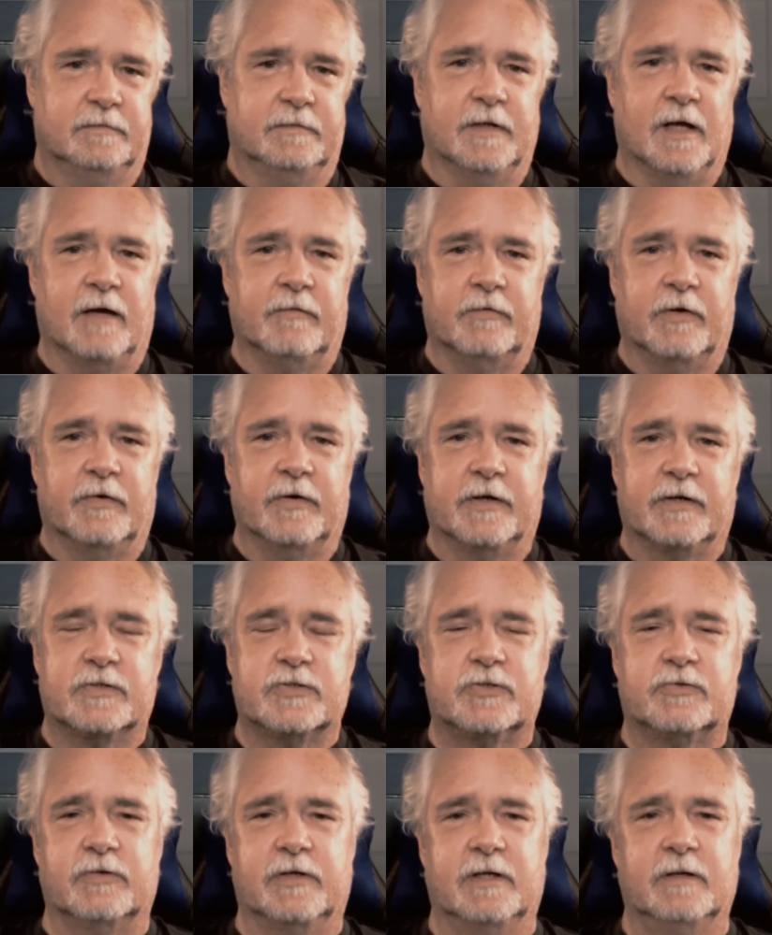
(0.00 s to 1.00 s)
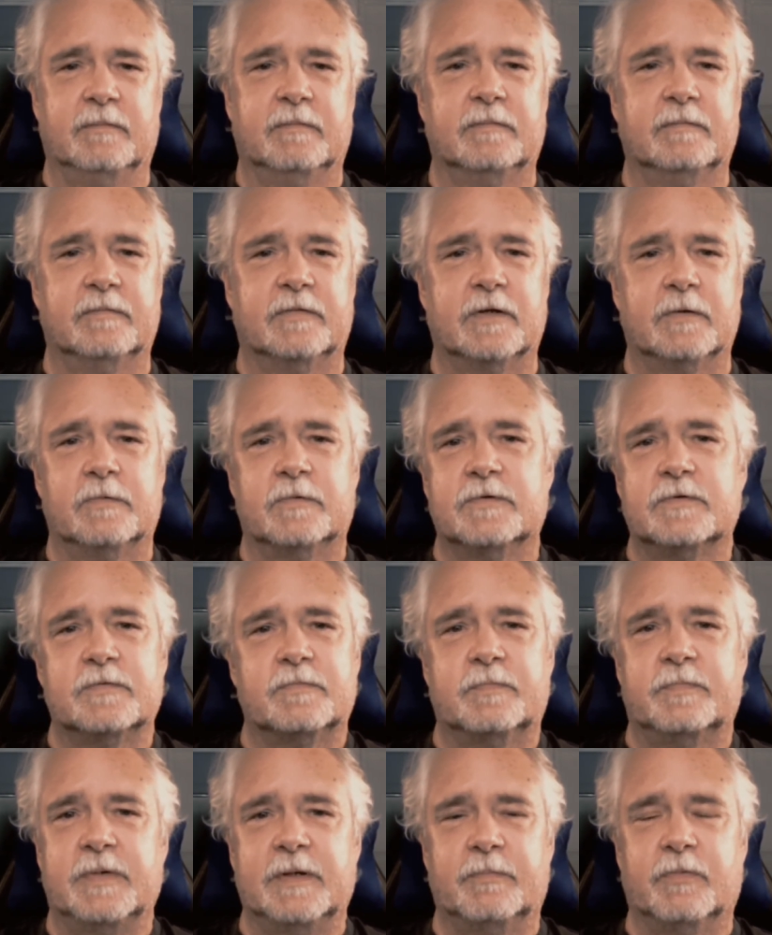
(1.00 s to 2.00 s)
not very extreme, there was
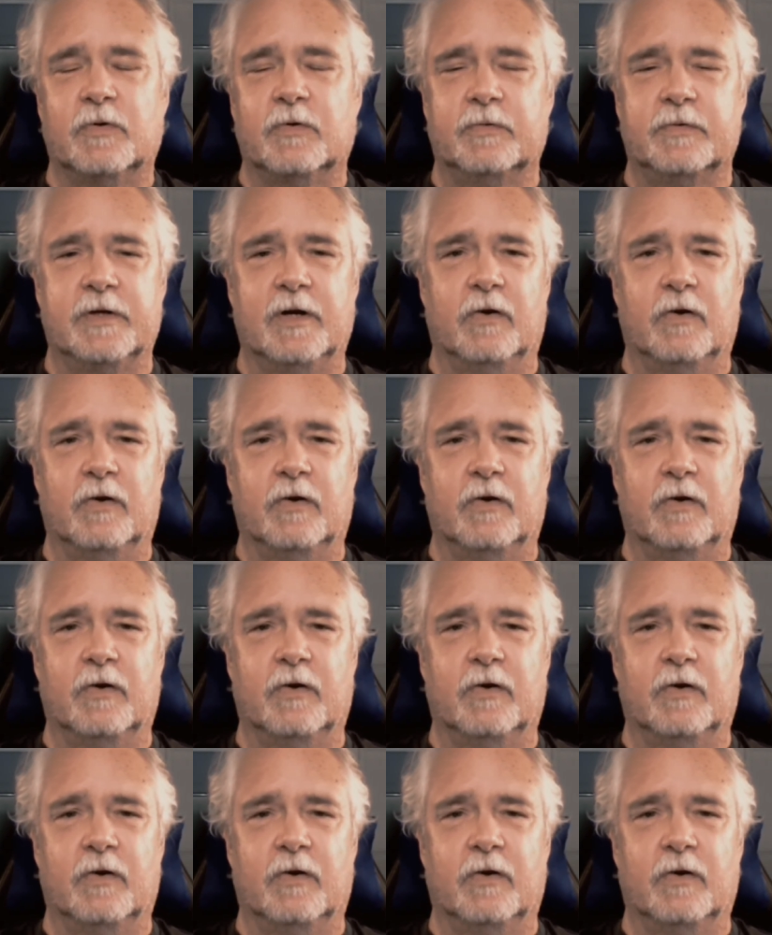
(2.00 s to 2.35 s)
people,